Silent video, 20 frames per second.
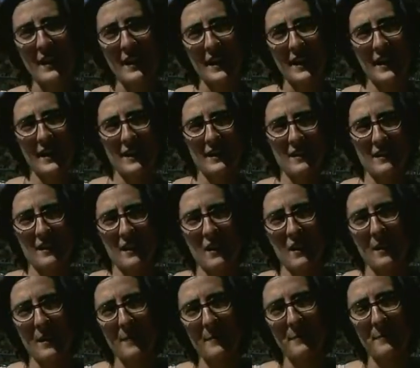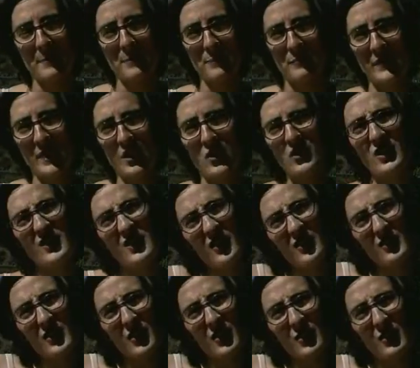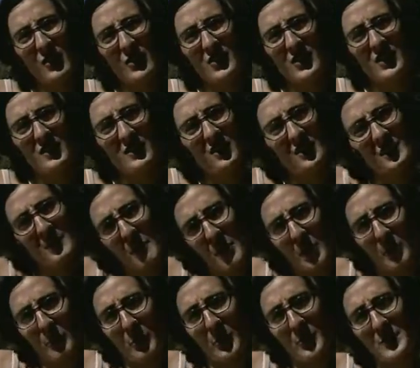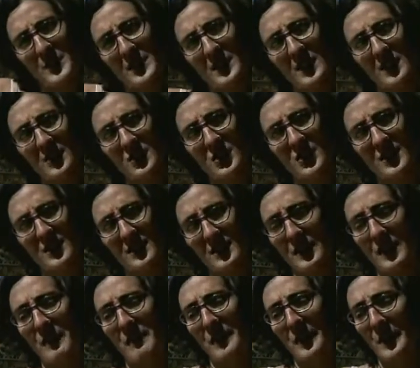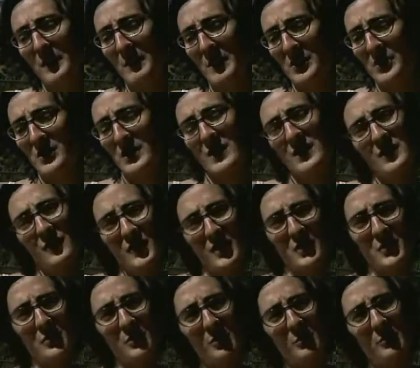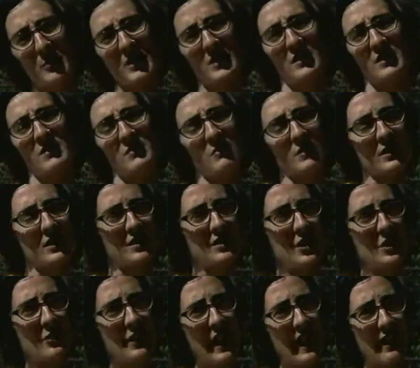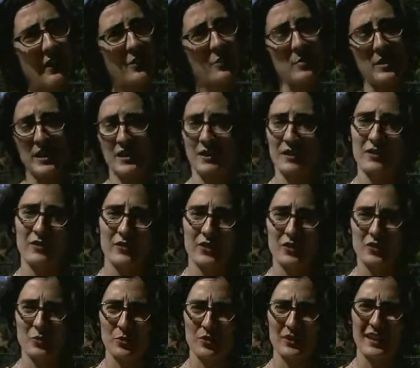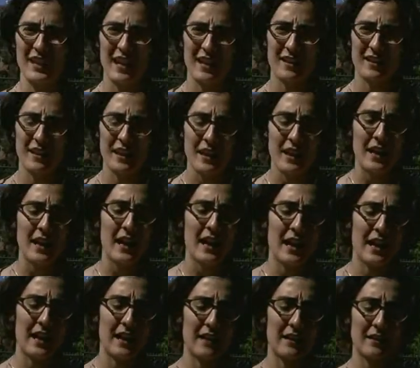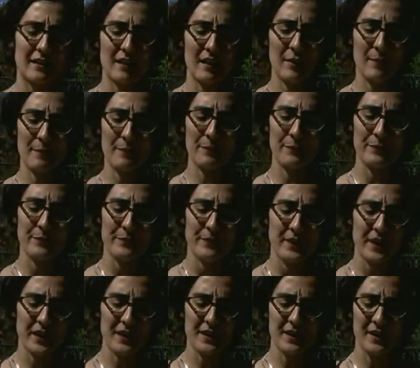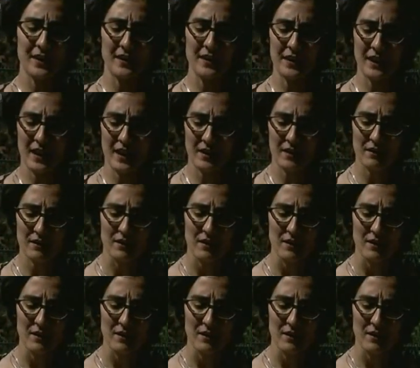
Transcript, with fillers: And um, she's also, she's a smart person, and she's very much an individual, but doesn't really know how to be an individual yet. And um, I think that